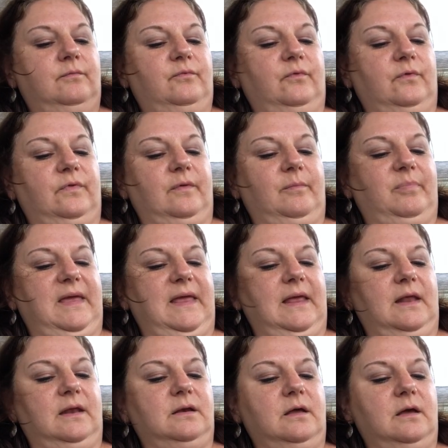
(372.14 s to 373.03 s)
for the
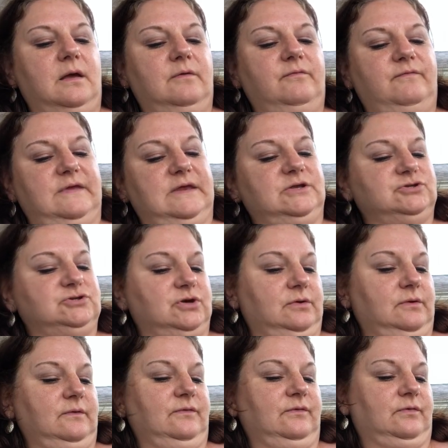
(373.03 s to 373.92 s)
panda
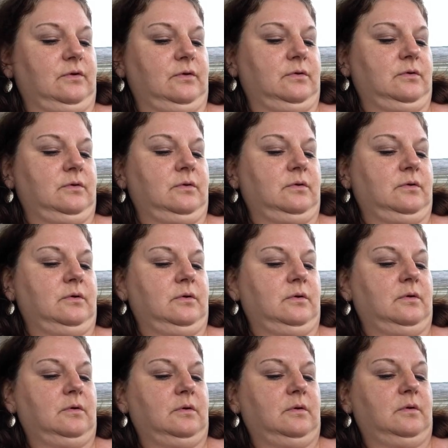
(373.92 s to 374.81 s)
features.
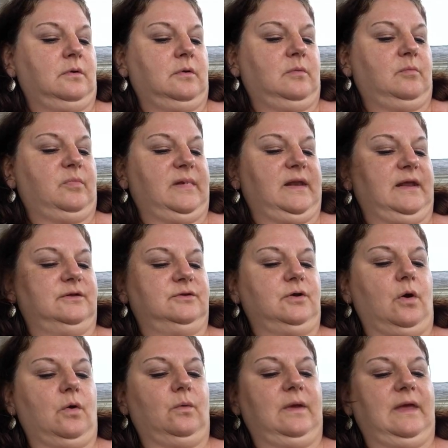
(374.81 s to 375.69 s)
But I
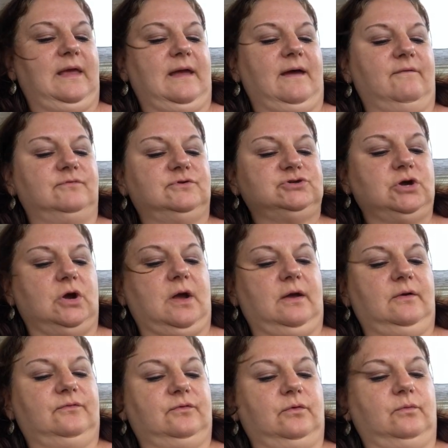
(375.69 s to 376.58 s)
don't have
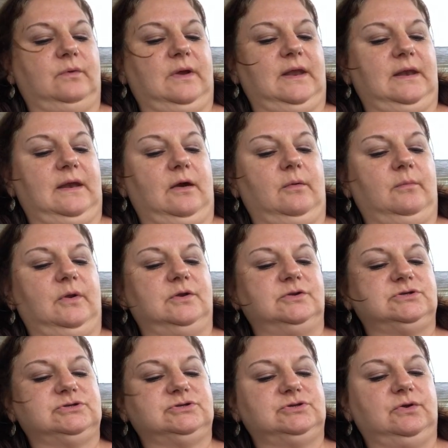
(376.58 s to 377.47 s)
chalk, so right now I'm going
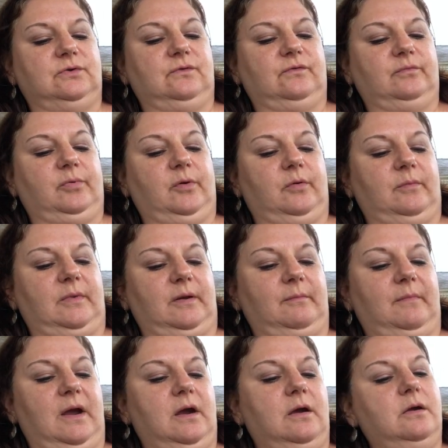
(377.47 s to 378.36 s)
to just use
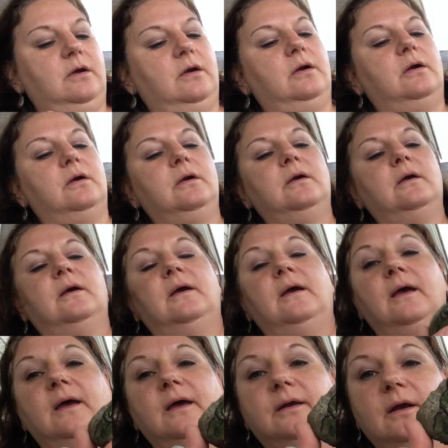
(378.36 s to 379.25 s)
permanent marker.
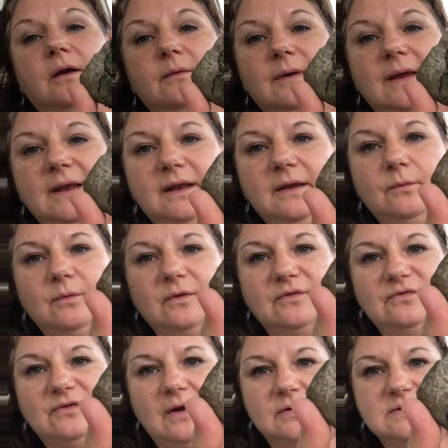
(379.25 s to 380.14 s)
And already we're
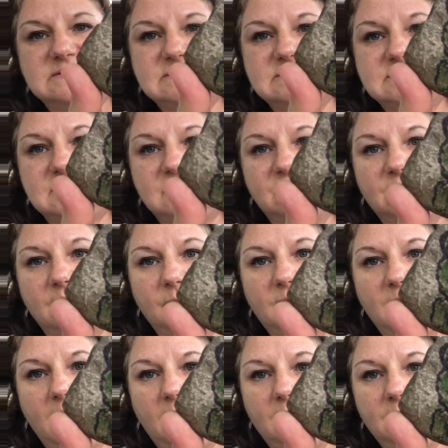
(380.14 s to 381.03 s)
starting to see some
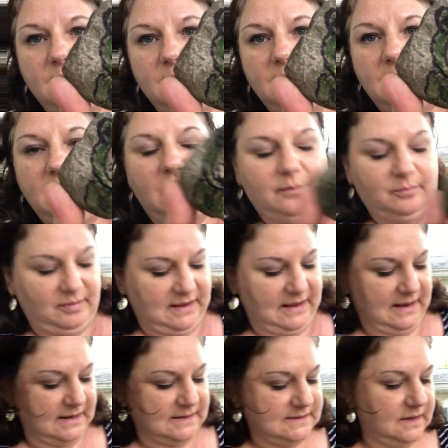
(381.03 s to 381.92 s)
color in our
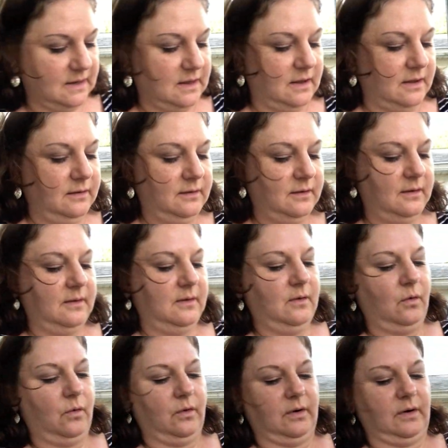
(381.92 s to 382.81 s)
panda
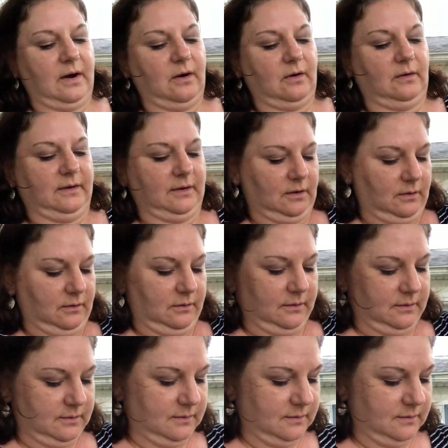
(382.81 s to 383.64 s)
or our little